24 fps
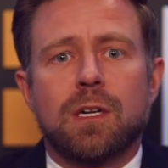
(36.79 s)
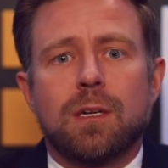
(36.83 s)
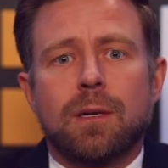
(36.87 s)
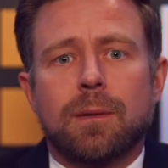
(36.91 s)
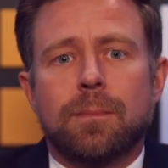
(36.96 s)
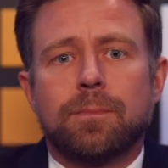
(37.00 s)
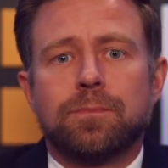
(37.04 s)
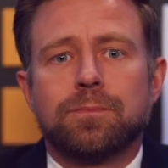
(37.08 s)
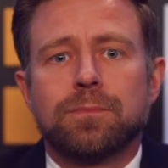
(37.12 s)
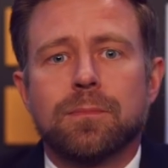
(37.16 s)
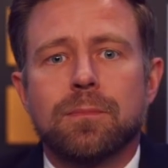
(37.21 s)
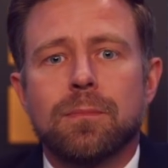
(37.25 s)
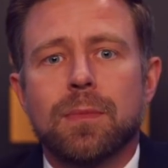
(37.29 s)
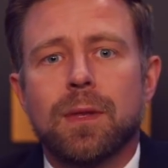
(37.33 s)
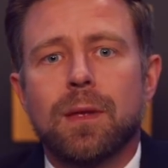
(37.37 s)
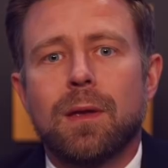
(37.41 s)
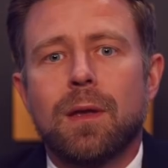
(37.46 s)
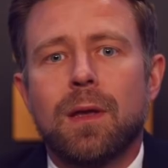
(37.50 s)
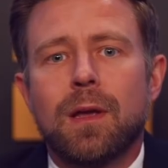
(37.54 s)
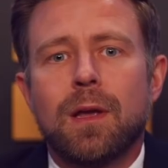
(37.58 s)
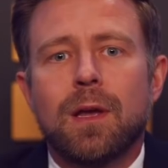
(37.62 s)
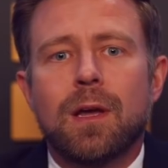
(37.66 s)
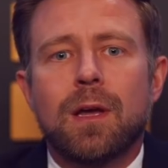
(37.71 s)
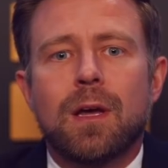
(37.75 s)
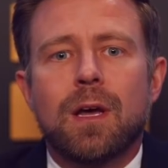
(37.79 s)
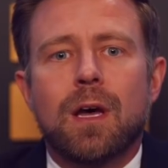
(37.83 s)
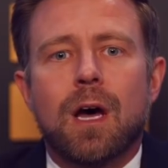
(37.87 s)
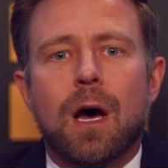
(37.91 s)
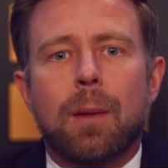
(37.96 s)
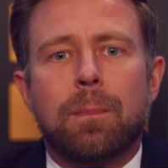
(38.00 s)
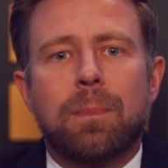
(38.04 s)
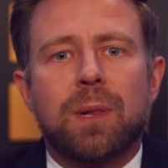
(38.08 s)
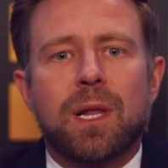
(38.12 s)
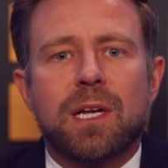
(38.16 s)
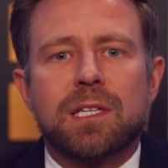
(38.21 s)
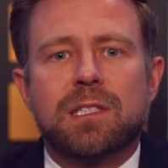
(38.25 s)

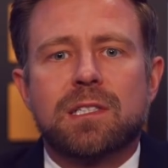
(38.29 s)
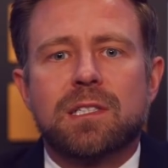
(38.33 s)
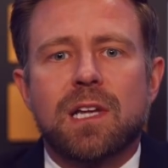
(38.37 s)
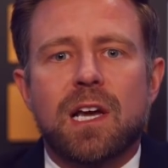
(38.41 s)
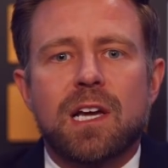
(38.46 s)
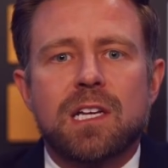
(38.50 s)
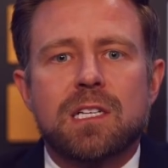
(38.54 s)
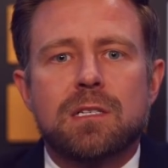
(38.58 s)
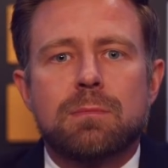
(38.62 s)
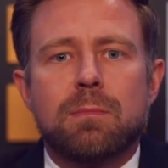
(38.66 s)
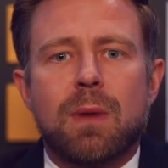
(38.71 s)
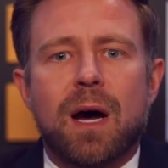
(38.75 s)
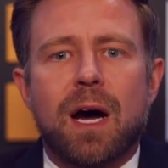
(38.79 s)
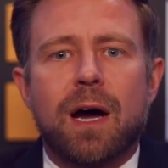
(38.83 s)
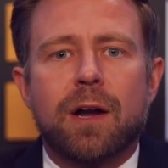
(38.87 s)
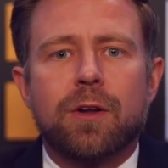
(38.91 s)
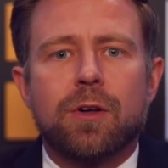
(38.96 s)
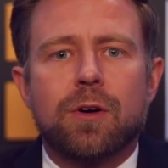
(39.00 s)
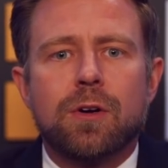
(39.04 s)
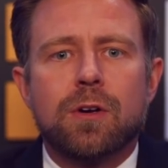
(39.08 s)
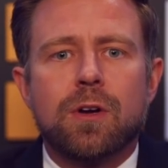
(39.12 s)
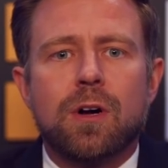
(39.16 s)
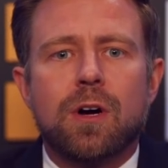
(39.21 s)
A plus-sized model